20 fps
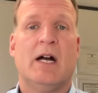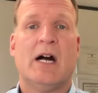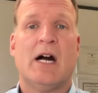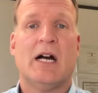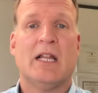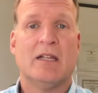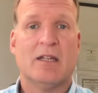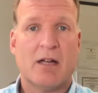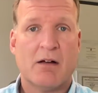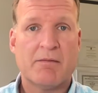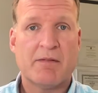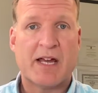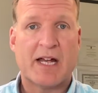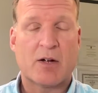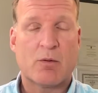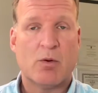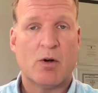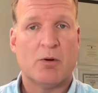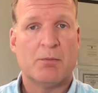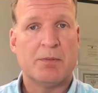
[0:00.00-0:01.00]
I love
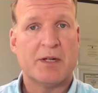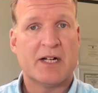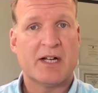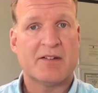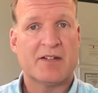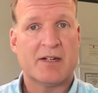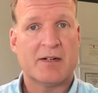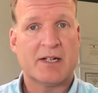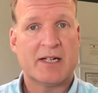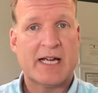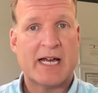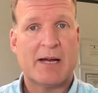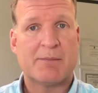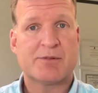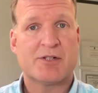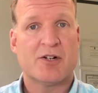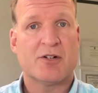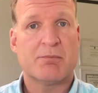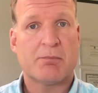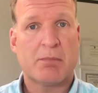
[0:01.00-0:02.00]
that quote because it
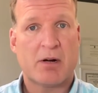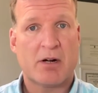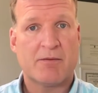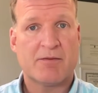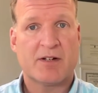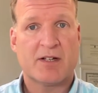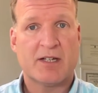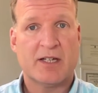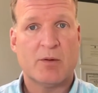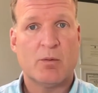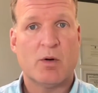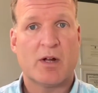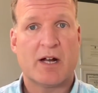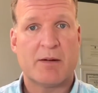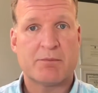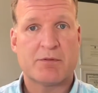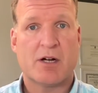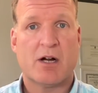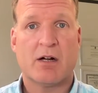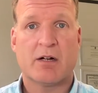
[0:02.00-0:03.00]
captures perfectly what
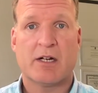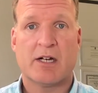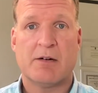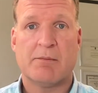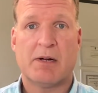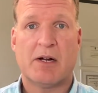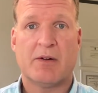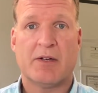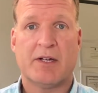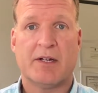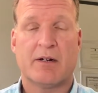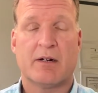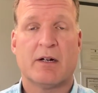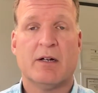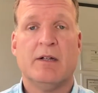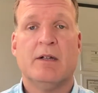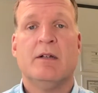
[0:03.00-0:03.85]
I'm talking about here.